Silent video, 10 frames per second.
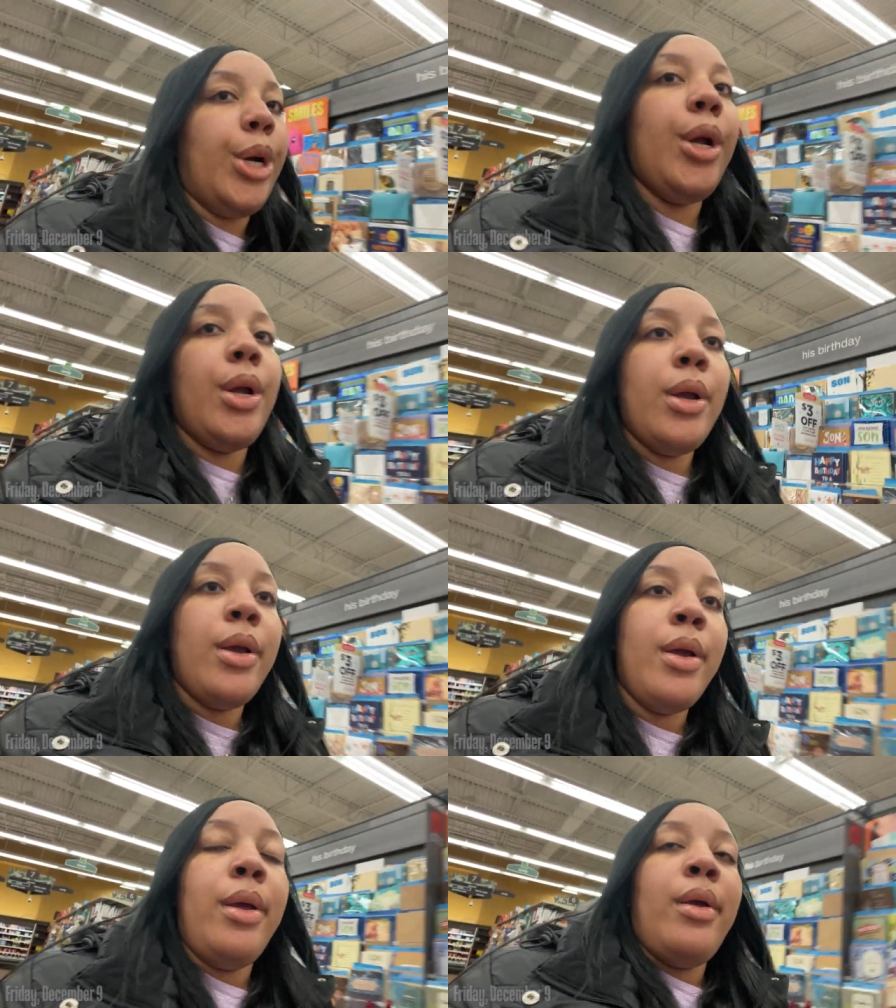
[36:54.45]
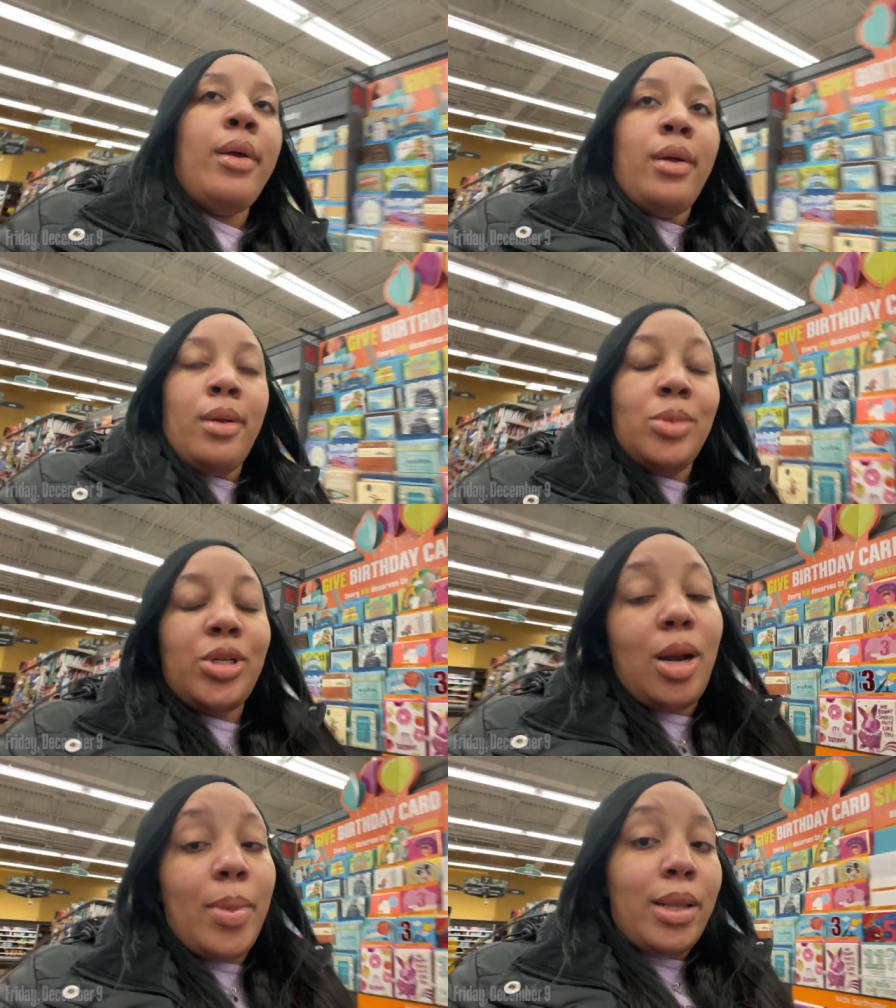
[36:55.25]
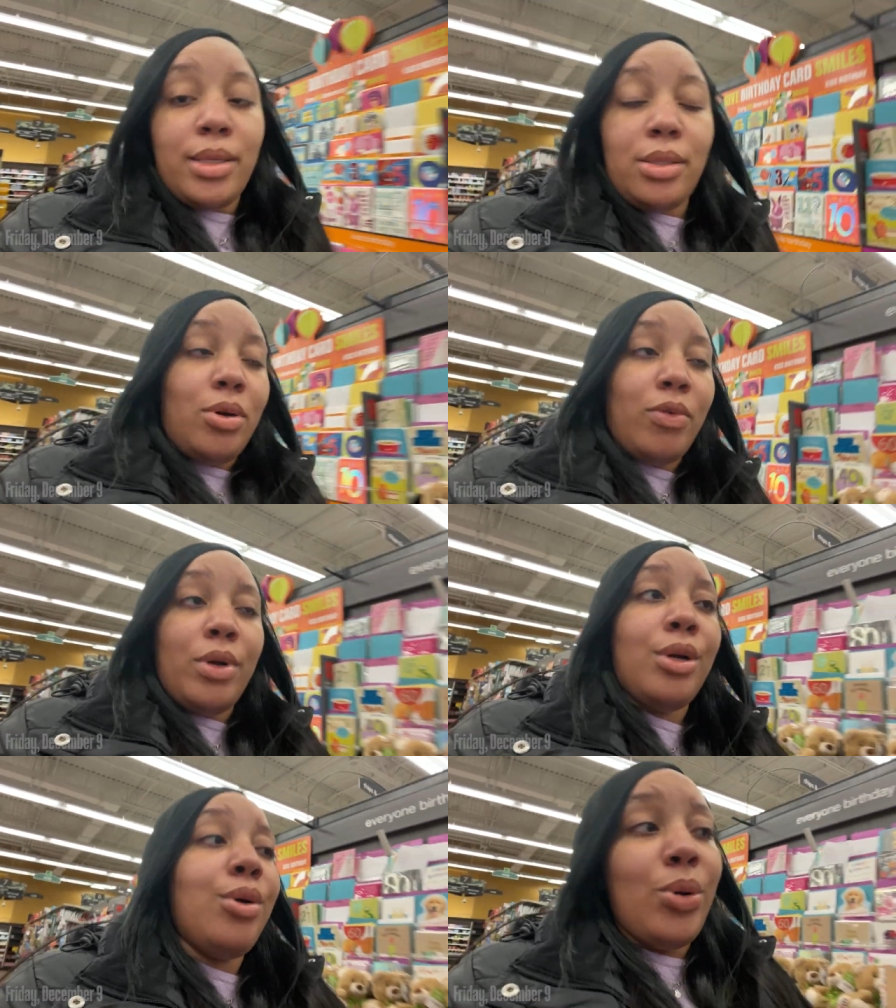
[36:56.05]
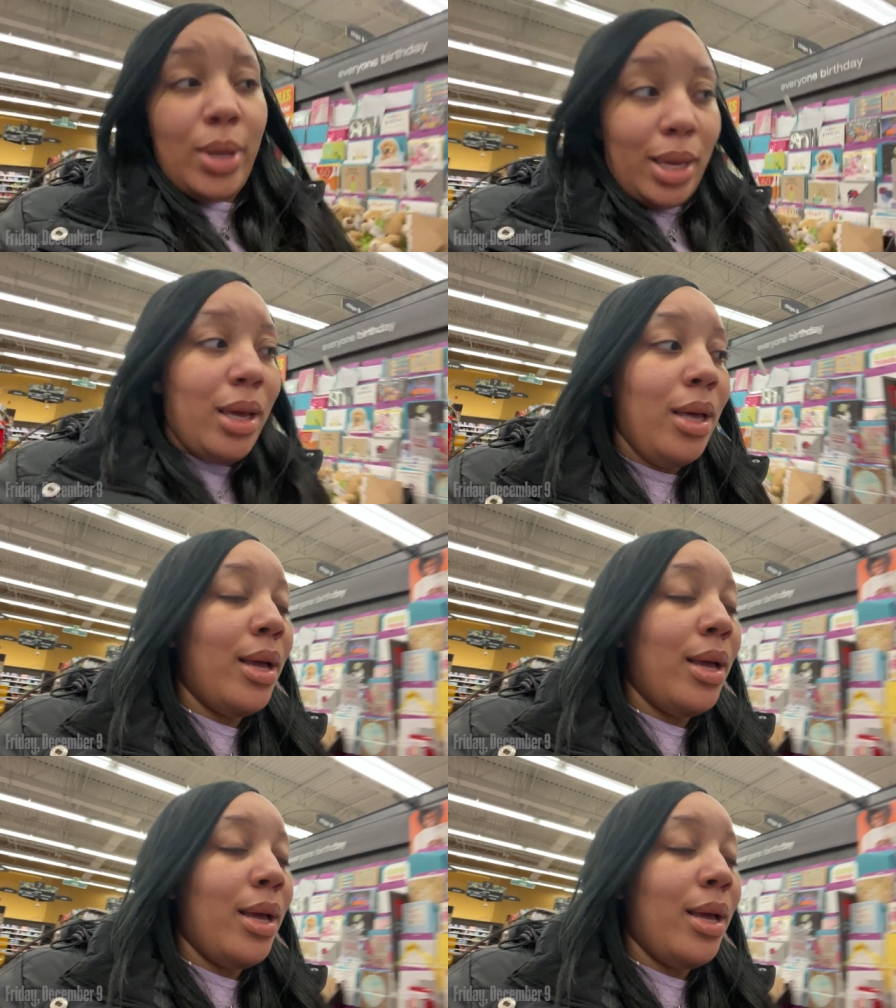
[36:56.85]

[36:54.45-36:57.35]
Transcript: I'm trying to make this store run quick.